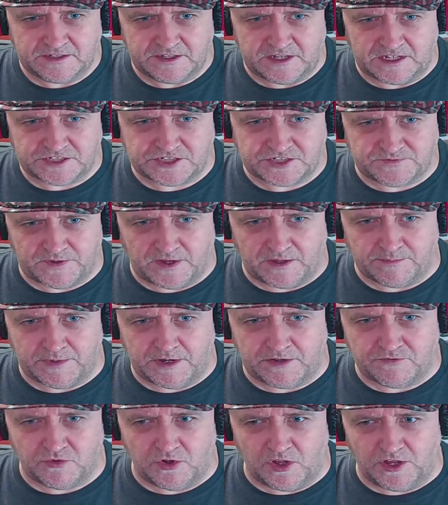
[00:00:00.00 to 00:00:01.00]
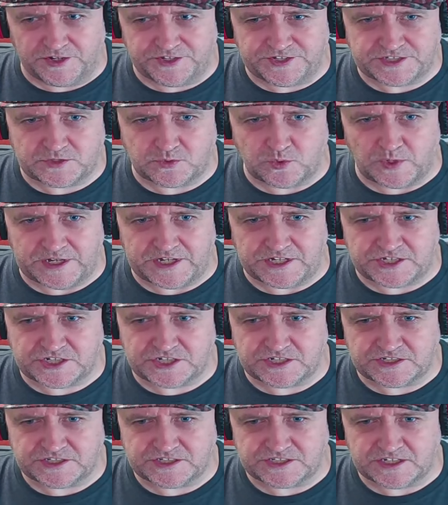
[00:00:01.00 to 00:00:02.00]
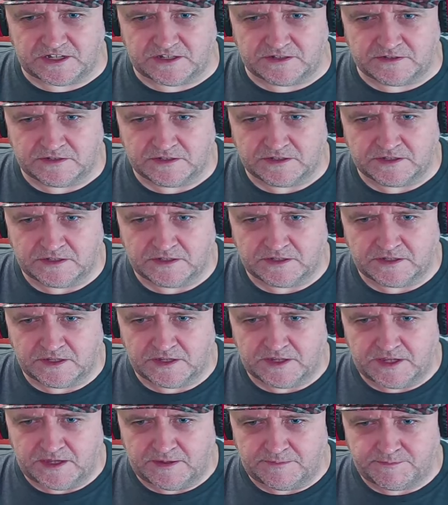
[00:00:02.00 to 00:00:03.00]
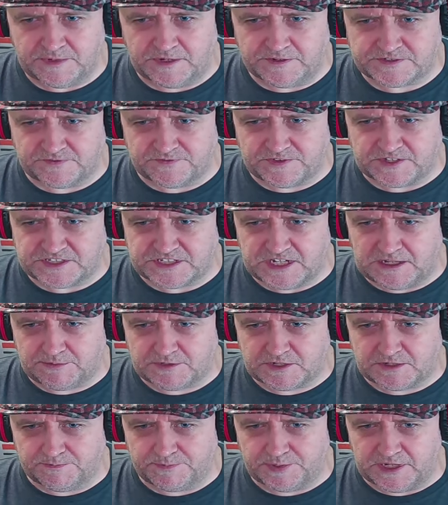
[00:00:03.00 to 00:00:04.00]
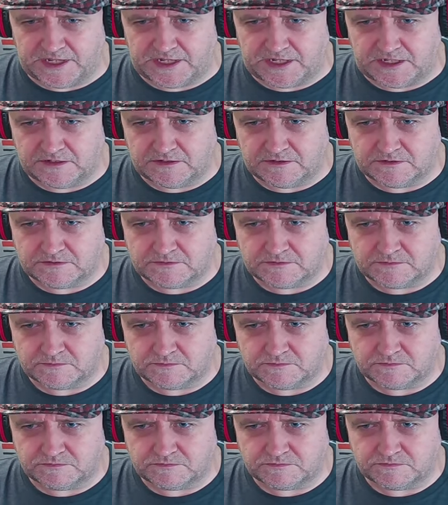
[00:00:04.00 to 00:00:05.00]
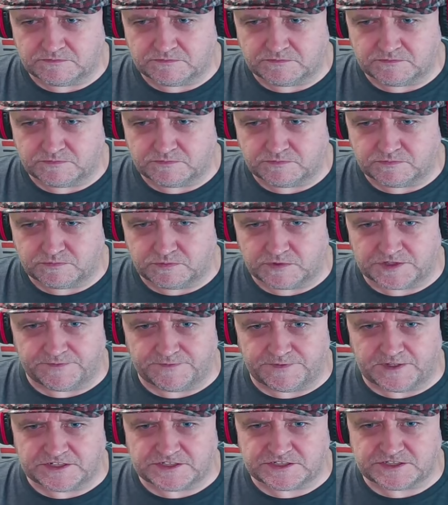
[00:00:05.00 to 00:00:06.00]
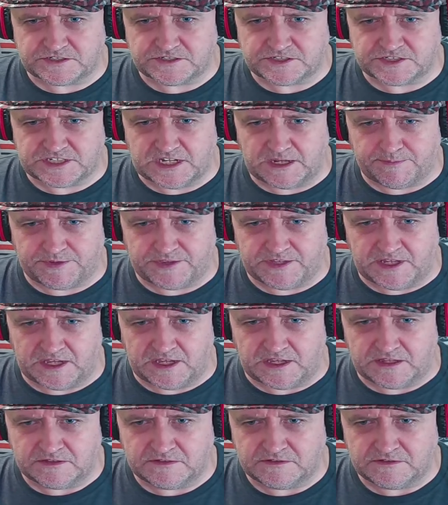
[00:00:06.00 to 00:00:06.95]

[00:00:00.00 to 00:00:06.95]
I just felt my rod twitch, so... Myths of the Deep complete. What the fudge just happened there?